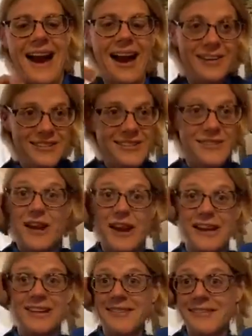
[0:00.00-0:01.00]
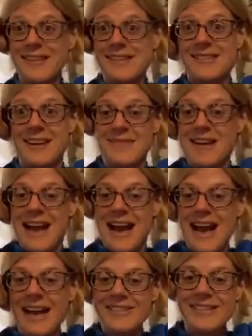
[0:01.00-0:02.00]
Right, I love this life.
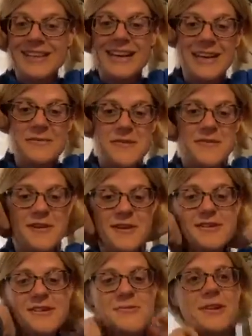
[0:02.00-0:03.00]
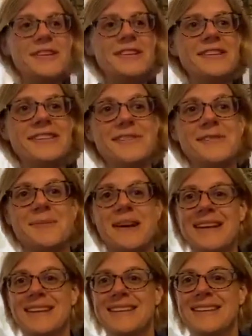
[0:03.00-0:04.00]
How to keep the food you want and lose
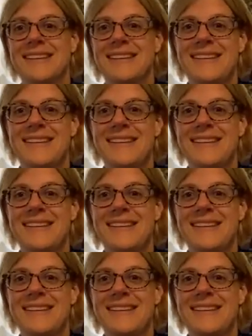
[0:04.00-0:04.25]
weight.